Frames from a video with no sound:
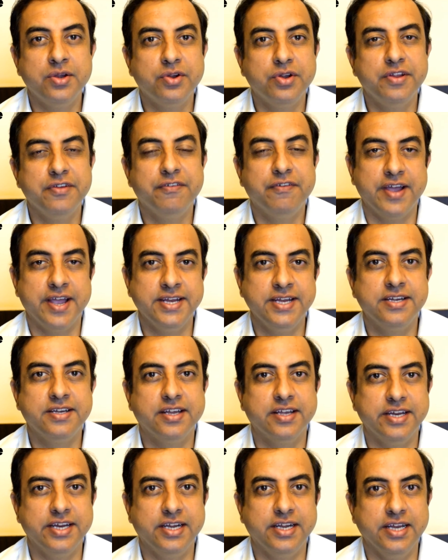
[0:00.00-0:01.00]
to define it
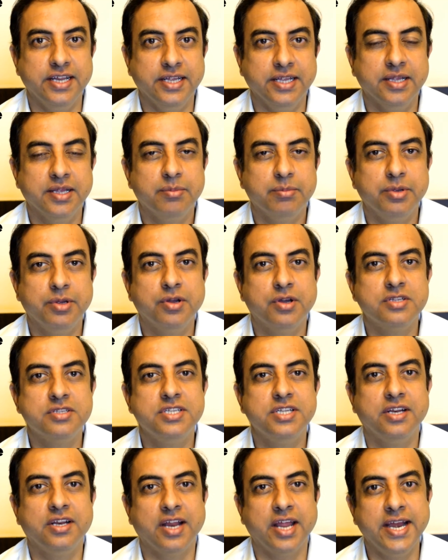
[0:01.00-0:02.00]
correctly, because
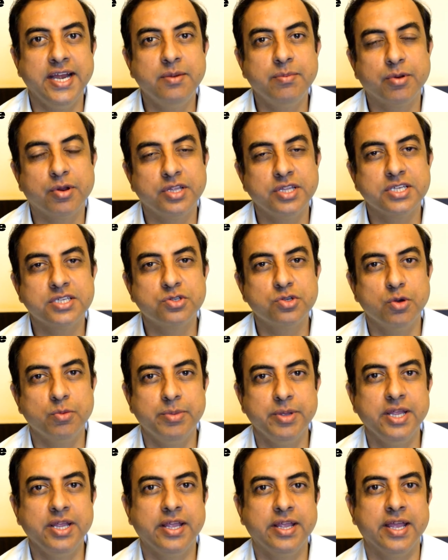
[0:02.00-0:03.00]
the right project
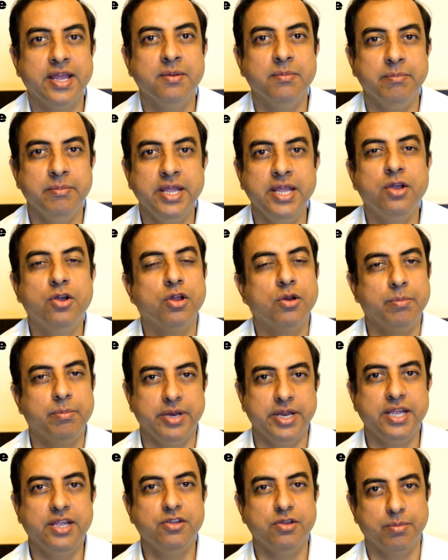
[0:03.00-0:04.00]
scoping can make or
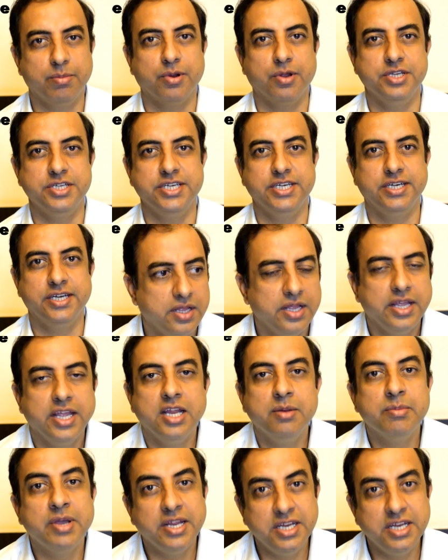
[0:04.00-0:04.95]
break your project. In my